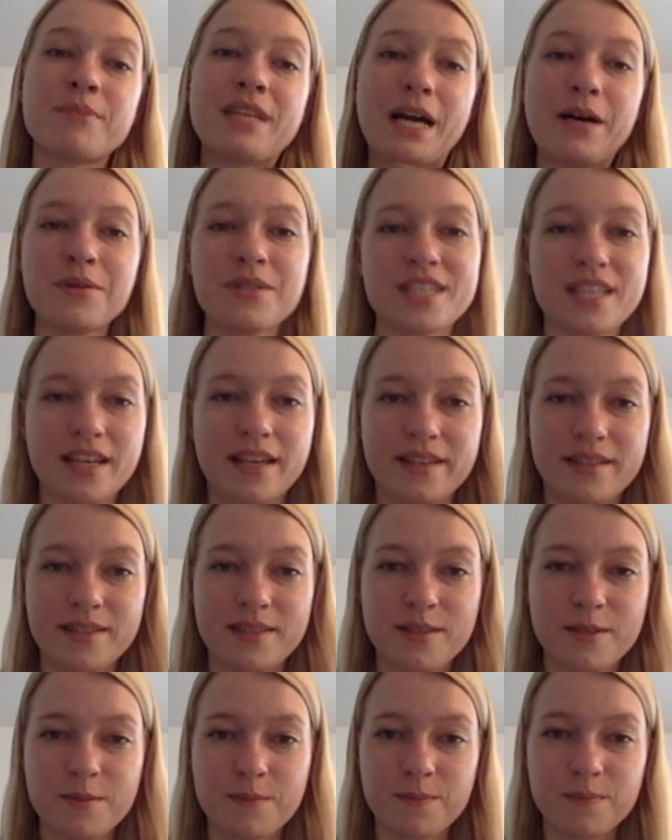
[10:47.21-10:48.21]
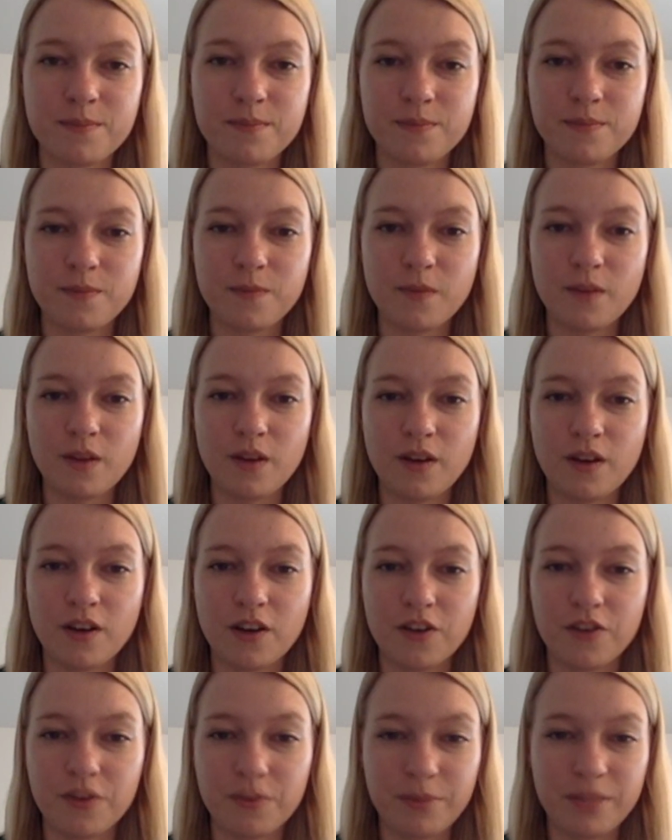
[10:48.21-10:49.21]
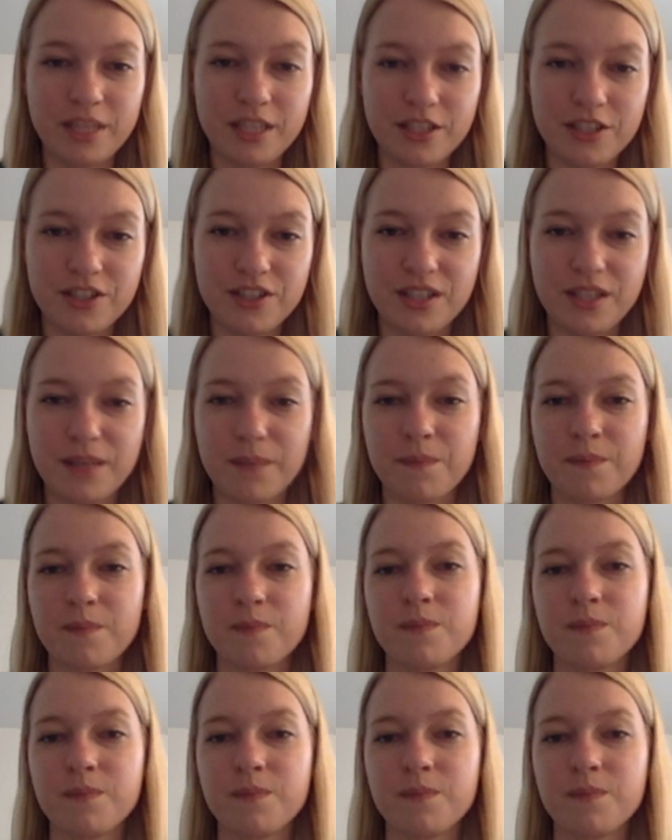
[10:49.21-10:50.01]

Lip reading: downsides of a PhD.